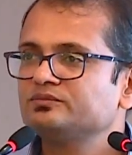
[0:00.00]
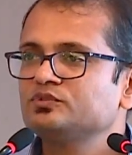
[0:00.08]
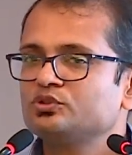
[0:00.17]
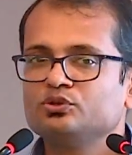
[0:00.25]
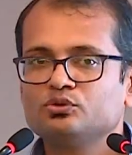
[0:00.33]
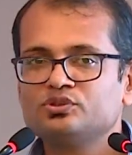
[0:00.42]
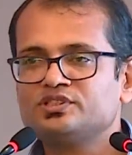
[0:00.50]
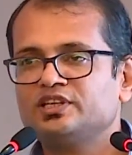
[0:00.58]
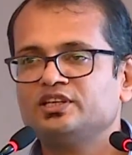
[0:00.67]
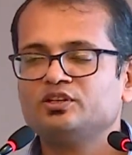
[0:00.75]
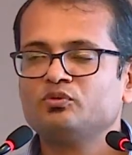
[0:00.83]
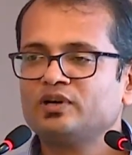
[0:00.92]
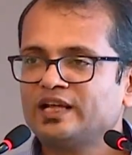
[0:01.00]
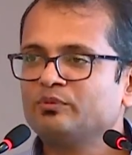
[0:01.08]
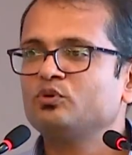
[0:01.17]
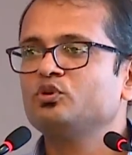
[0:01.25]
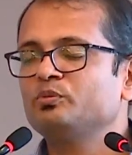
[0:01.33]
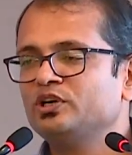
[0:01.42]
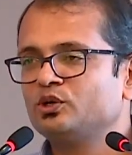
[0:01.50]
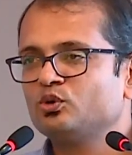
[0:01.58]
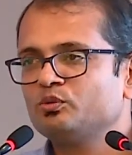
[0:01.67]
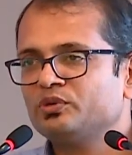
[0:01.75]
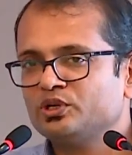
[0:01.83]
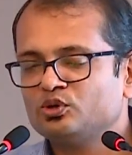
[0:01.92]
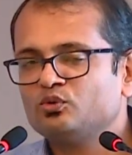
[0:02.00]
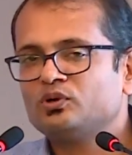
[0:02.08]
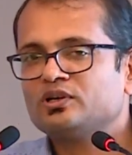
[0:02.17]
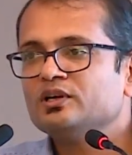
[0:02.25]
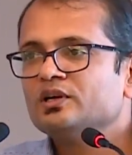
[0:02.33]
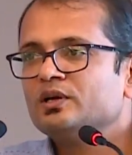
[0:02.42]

So you could say, you know what, I'm going to build drone, but you know what,